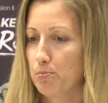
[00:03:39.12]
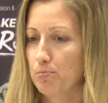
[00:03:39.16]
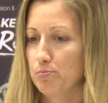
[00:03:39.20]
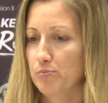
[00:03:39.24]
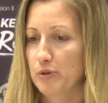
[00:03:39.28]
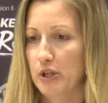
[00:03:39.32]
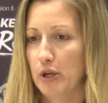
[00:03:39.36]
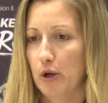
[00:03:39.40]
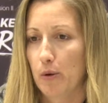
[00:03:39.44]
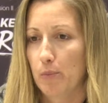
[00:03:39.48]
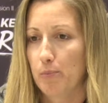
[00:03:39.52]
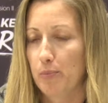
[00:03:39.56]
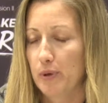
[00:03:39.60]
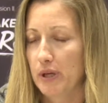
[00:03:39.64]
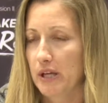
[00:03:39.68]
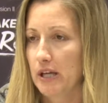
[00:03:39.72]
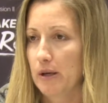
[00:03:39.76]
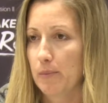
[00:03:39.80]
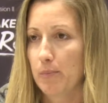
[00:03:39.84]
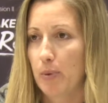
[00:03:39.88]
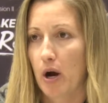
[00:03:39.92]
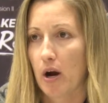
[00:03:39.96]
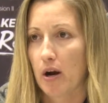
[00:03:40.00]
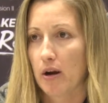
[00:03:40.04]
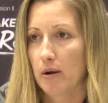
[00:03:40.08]
you know,
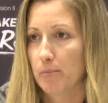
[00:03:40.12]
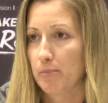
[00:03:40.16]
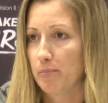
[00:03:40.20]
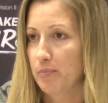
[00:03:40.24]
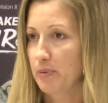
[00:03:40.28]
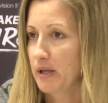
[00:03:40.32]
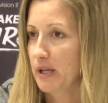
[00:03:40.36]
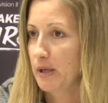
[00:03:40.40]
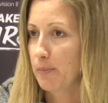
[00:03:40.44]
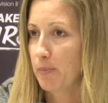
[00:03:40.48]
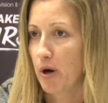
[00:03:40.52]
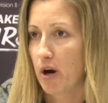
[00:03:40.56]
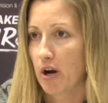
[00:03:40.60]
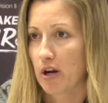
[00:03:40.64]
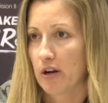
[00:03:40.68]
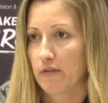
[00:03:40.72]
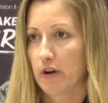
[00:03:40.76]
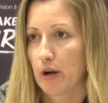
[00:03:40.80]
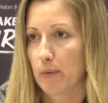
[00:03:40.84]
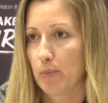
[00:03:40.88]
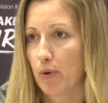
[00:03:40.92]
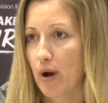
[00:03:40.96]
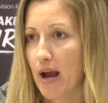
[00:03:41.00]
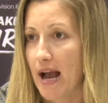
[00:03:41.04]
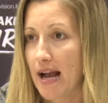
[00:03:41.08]
big part of
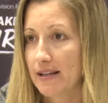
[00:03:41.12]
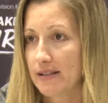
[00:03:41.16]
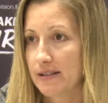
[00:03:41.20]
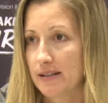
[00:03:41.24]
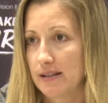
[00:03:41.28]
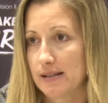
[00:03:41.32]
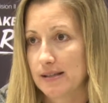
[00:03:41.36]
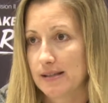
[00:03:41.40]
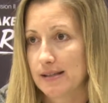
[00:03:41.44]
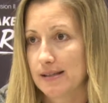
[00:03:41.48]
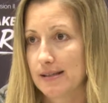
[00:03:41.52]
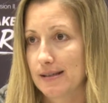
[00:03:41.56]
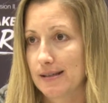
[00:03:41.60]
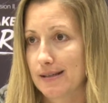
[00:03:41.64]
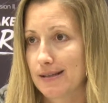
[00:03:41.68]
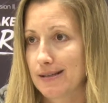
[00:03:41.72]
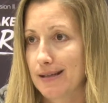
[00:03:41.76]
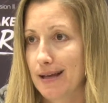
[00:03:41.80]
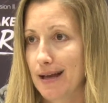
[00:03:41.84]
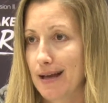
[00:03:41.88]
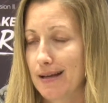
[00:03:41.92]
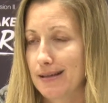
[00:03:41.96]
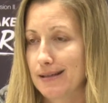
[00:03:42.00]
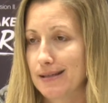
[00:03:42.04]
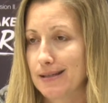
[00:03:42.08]
our practice
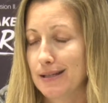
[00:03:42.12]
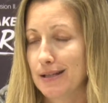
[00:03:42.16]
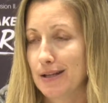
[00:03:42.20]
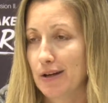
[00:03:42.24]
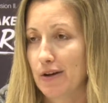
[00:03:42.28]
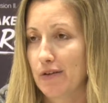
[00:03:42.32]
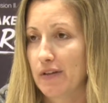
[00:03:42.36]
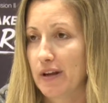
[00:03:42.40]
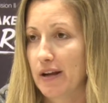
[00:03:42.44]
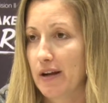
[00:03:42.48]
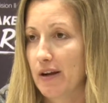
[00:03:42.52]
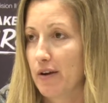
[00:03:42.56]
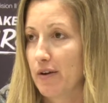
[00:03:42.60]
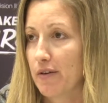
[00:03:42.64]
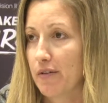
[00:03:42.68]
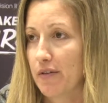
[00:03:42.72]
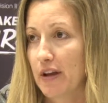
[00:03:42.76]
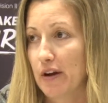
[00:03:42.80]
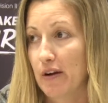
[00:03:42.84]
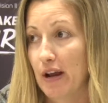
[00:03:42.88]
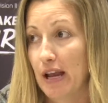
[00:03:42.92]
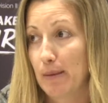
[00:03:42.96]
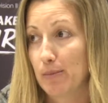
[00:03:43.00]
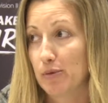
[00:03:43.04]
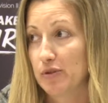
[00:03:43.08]
success. You know,
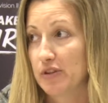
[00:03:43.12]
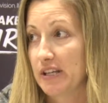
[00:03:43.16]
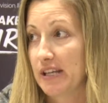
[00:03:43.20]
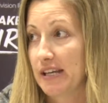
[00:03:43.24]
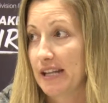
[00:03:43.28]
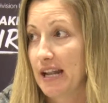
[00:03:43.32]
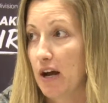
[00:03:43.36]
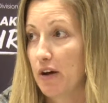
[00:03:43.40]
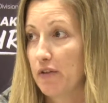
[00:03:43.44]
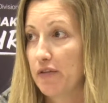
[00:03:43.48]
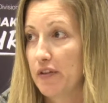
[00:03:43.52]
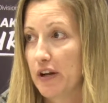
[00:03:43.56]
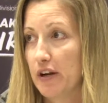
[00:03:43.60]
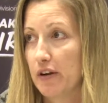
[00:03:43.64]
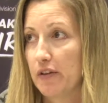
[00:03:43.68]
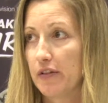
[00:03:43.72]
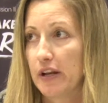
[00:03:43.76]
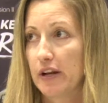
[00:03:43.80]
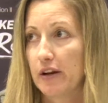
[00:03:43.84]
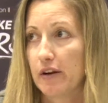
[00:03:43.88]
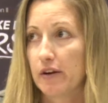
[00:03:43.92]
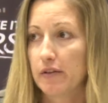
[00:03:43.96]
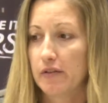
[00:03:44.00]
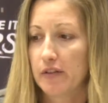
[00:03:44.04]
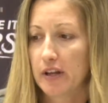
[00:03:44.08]
they're able to get out there.
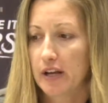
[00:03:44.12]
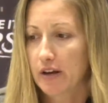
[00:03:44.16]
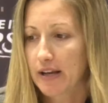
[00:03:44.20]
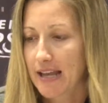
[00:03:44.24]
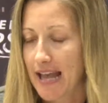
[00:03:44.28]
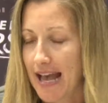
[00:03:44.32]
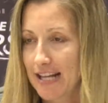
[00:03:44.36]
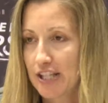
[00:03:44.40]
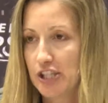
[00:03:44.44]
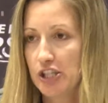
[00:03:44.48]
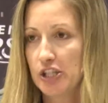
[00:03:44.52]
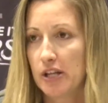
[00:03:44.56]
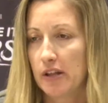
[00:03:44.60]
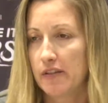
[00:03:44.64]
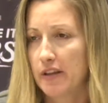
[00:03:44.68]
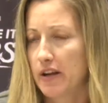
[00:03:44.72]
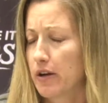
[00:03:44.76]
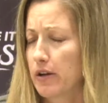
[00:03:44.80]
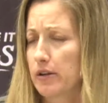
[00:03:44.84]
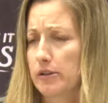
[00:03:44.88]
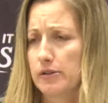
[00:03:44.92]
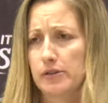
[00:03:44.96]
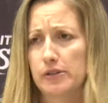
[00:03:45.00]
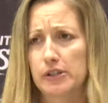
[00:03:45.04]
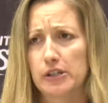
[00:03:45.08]
They're catching it.
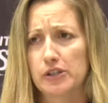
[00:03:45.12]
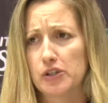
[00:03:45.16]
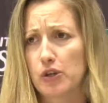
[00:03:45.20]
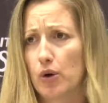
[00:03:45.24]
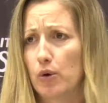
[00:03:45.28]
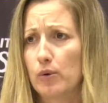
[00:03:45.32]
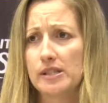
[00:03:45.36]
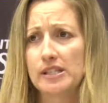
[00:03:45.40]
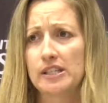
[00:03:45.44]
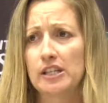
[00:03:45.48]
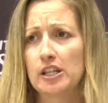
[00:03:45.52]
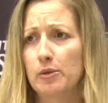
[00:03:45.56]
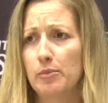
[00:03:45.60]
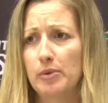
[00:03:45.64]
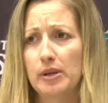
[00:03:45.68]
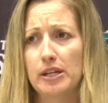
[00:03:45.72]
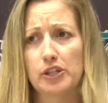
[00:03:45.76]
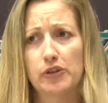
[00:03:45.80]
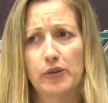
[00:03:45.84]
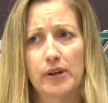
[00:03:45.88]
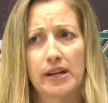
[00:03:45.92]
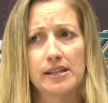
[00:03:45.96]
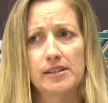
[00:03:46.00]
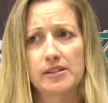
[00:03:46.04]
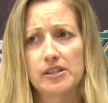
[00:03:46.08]
There's always going to be a
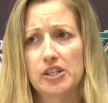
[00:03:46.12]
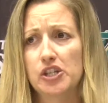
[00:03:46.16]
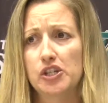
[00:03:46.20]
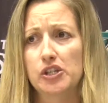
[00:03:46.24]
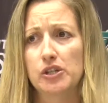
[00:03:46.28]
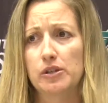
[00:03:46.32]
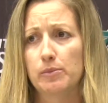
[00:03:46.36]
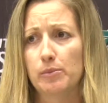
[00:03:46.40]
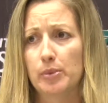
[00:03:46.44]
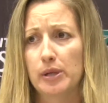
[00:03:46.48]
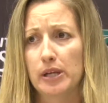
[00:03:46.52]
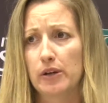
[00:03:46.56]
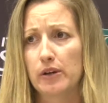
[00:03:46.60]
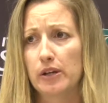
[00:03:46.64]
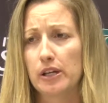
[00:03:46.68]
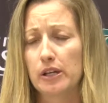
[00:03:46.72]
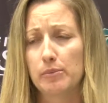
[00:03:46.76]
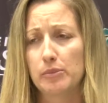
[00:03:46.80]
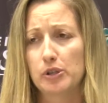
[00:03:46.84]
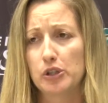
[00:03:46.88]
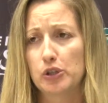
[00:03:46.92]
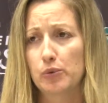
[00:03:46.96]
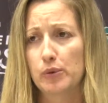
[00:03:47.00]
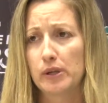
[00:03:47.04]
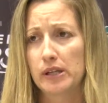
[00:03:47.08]
transition period
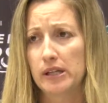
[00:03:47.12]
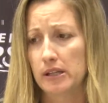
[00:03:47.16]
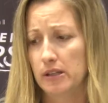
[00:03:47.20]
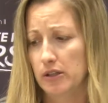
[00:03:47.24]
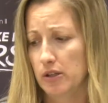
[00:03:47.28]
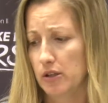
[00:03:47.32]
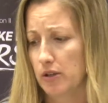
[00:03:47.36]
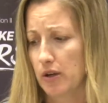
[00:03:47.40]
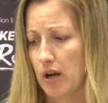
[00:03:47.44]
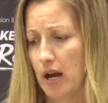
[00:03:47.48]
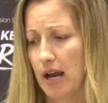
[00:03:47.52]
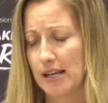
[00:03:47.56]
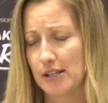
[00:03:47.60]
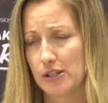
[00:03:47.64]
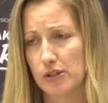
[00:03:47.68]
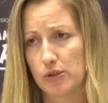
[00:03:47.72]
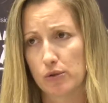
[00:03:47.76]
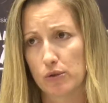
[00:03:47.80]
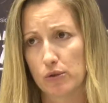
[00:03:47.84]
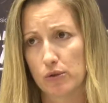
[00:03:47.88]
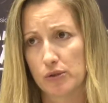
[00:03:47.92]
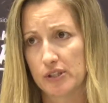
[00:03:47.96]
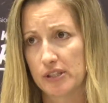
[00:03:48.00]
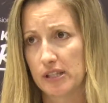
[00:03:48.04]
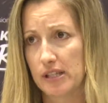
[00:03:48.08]
between your high
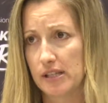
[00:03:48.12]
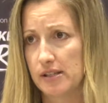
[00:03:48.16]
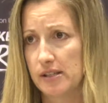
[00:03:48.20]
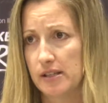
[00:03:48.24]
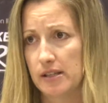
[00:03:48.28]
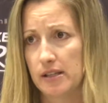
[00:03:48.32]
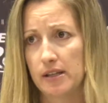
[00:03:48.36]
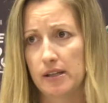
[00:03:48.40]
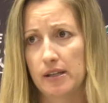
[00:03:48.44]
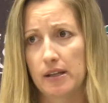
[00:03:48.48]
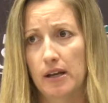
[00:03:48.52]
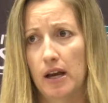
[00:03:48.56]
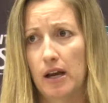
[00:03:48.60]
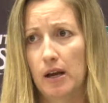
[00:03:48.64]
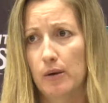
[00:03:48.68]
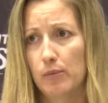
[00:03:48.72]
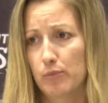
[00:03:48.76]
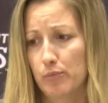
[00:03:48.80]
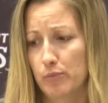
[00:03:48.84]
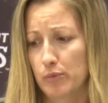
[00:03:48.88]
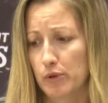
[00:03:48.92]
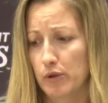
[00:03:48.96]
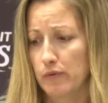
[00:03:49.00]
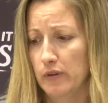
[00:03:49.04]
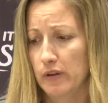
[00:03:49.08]
school season,
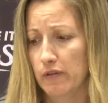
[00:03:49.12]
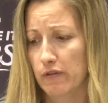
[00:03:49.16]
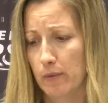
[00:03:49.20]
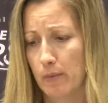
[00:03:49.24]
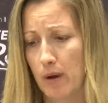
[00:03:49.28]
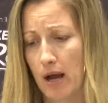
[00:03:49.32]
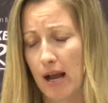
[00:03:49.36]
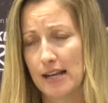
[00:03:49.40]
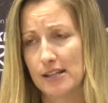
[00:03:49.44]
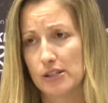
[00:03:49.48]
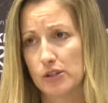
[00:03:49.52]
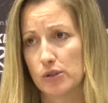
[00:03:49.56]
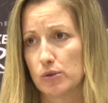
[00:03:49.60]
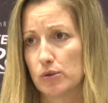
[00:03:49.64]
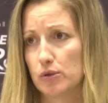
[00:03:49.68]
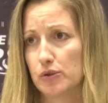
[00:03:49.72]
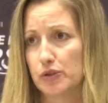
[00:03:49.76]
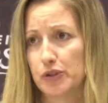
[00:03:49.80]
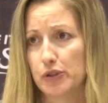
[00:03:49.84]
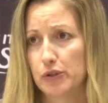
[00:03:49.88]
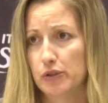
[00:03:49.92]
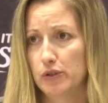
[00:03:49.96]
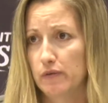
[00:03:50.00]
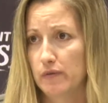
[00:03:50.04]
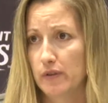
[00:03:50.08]
moving from high school
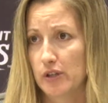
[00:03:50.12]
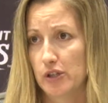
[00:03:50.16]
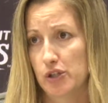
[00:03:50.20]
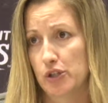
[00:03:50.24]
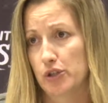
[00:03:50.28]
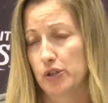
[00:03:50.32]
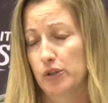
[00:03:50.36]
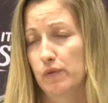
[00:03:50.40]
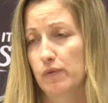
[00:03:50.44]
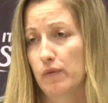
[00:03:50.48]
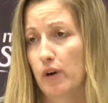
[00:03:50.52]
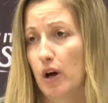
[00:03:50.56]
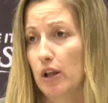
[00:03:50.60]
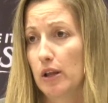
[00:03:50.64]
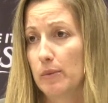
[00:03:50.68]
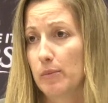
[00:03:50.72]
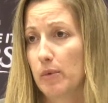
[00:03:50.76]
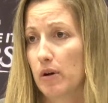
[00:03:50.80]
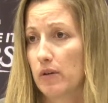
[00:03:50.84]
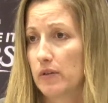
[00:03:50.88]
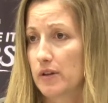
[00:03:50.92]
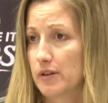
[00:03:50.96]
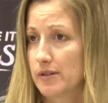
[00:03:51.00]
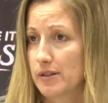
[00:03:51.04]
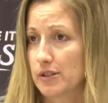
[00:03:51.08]
to Division II
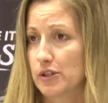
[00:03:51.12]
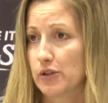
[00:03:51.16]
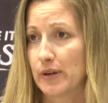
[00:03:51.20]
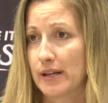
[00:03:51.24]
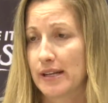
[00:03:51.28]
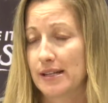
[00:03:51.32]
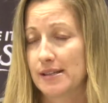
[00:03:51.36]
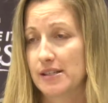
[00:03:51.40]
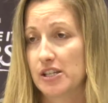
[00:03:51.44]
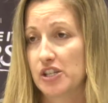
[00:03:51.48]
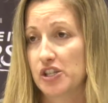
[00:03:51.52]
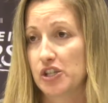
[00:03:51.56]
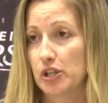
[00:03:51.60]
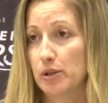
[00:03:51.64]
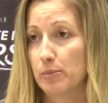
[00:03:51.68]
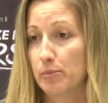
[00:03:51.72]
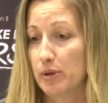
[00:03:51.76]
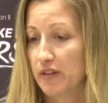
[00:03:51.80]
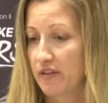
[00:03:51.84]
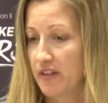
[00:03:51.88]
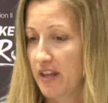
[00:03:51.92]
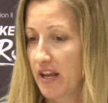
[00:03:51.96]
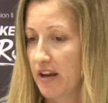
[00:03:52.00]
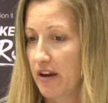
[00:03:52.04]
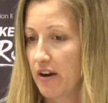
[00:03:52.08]
volleyball. There's a transition,
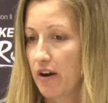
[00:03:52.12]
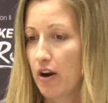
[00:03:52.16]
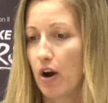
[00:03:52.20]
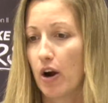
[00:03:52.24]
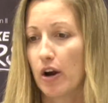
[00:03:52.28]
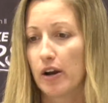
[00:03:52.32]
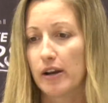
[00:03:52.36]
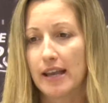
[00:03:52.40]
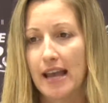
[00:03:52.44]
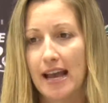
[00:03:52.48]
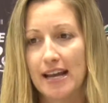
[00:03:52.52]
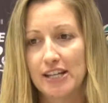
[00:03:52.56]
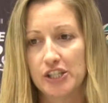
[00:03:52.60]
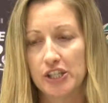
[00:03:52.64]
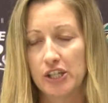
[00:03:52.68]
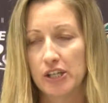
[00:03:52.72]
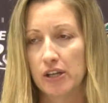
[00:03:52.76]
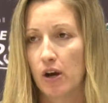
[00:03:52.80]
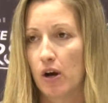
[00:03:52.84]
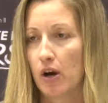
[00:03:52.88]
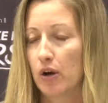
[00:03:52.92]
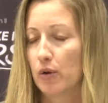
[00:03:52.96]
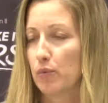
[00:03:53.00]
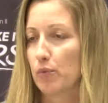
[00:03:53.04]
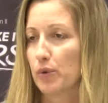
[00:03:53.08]
but they are catching
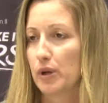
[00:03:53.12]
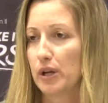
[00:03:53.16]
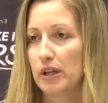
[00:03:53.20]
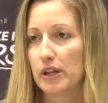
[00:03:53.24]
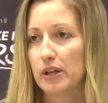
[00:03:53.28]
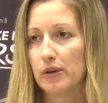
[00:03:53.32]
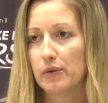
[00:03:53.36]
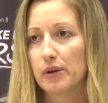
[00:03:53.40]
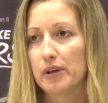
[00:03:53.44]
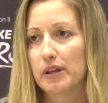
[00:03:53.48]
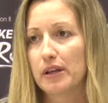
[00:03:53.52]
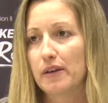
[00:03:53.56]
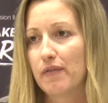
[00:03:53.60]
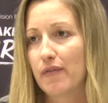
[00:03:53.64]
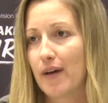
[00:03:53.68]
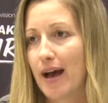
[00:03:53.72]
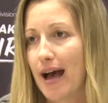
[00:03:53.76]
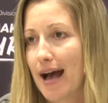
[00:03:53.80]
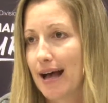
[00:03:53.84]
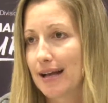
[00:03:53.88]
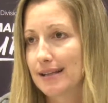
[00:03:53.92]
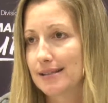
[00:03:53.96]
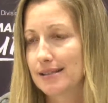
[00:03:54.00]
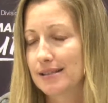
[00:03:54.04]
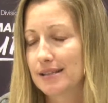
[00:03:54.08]
on really, really
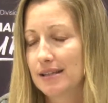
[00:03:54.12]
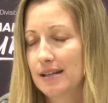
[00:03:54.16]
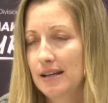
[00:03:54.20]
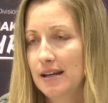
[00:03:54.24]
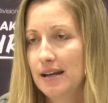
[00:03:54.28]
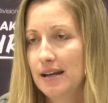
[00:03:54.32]
fast,